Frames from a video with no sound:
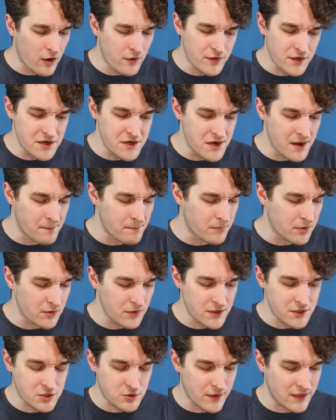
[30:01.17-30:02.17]
are the
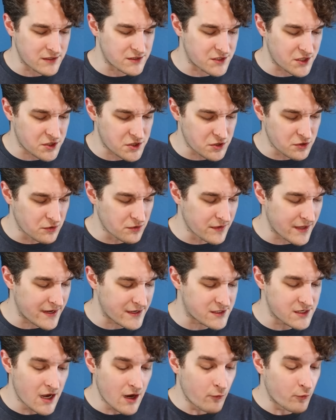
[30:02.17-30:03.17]
numberless transitional
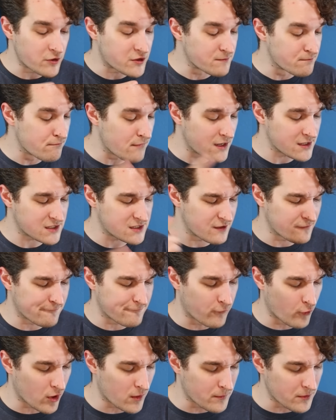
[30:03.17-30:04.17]
links which must have
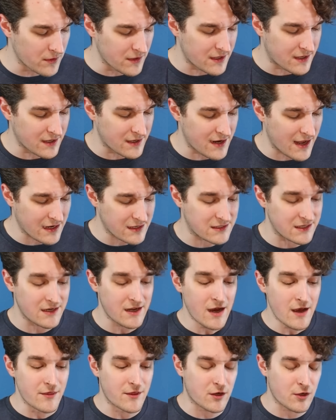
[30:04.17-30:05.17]
formerly
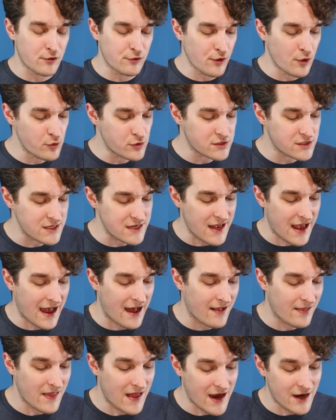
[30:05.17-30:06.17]
connected the closely
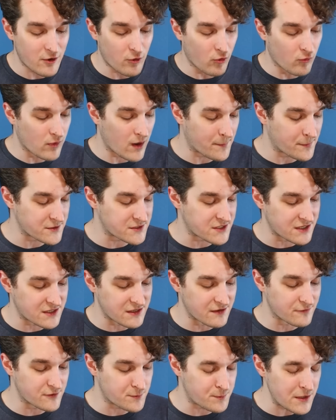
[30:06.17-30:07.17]
allied or
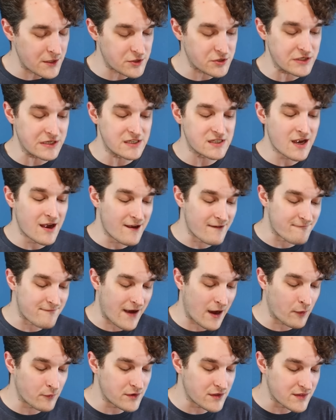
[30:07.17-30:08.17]
representative species
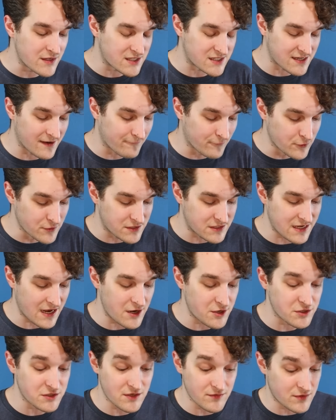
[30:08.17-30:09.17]
found in the several
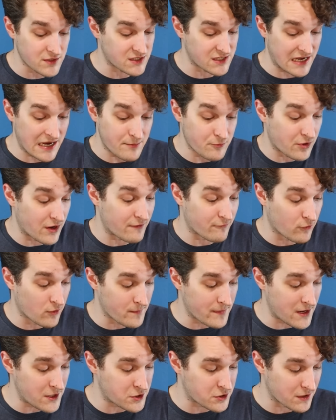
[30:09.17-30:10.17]
stages of the same great
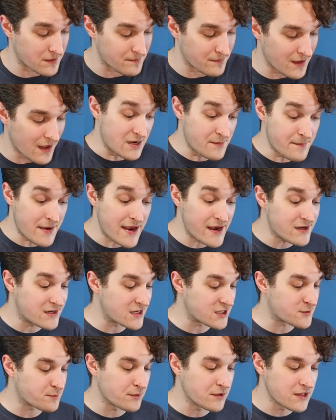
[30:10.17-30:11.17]
formation? He may
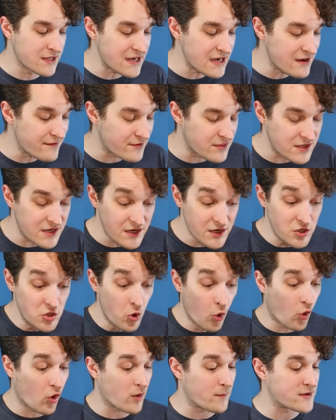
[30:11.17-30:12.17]
disbelieve in the
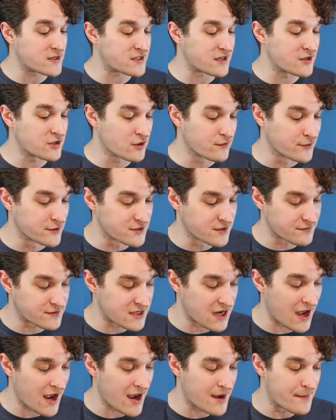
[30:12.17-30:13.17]
enormous intervals of
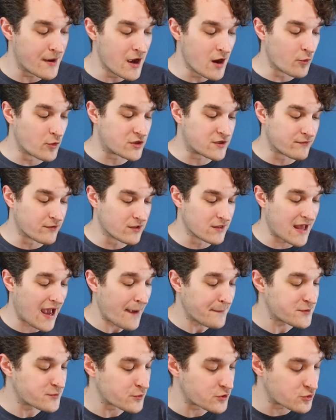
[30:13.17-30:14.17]
time which have
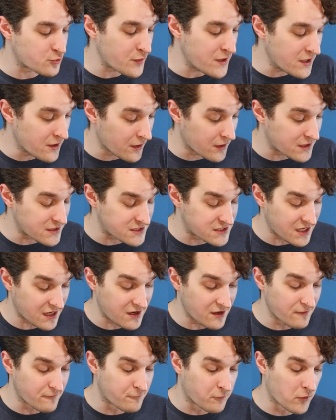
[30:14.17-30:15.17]
elapsed between our
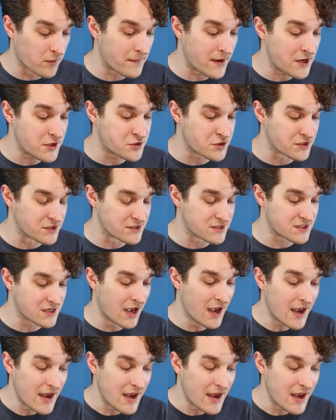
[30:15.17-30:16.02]
consecutive formations.